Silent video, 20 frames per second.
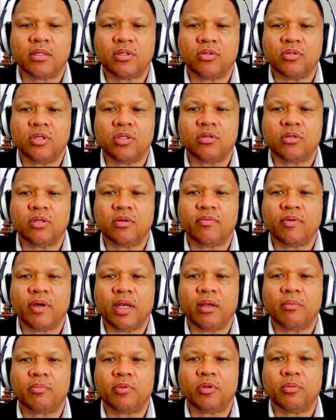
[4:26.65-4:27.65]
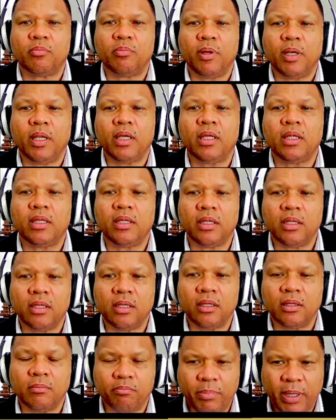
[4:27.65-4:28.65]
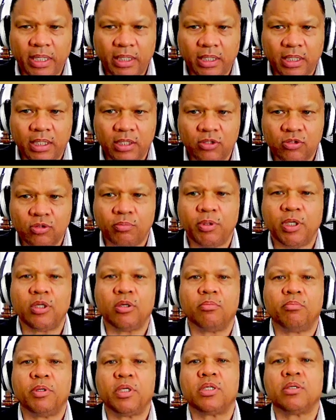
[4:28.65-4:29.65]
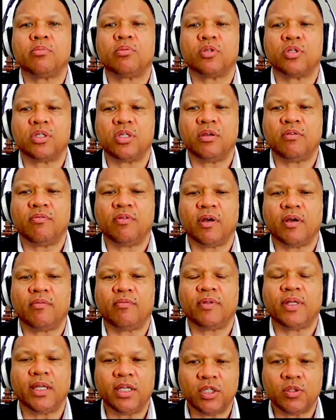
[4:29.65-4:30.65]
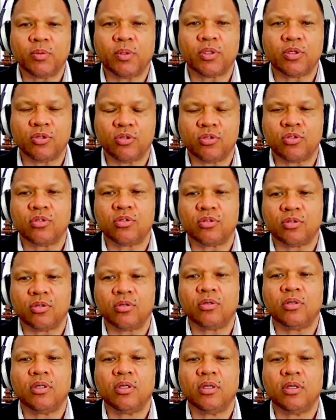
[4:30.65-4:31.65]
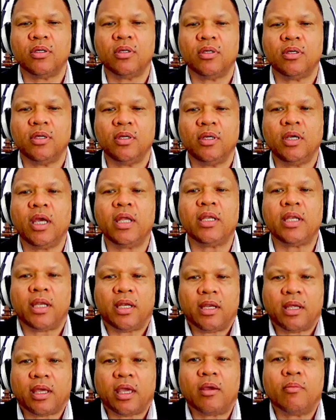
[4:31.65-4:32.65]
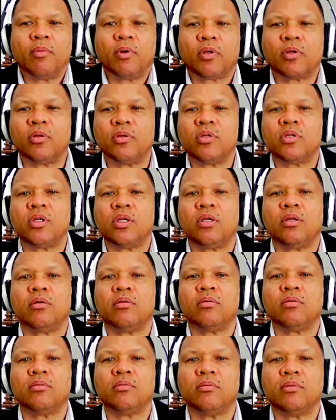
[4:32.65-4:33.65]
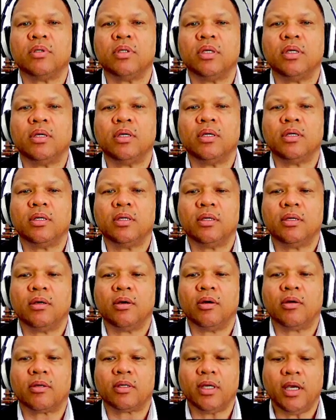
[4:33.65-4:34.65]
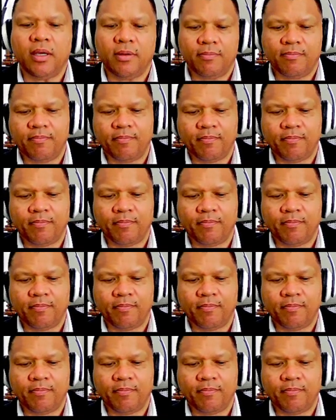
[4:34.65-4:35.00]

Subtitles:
You need to develop. You play better is to play your bishop to c5. That is what you should do, and then the game will continue. Okay.